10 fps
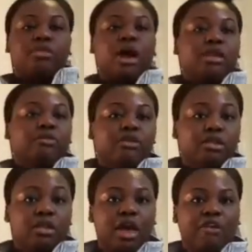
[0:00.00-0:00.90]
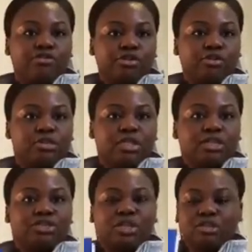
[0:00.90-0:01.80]
Not even the afternoon
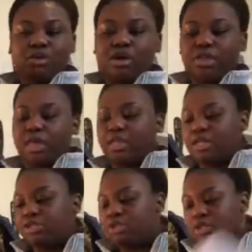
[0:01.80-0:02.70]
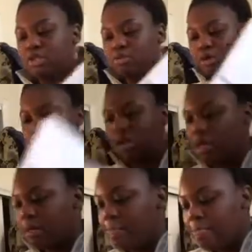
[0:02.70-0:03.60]
session as well, like that's just the morning.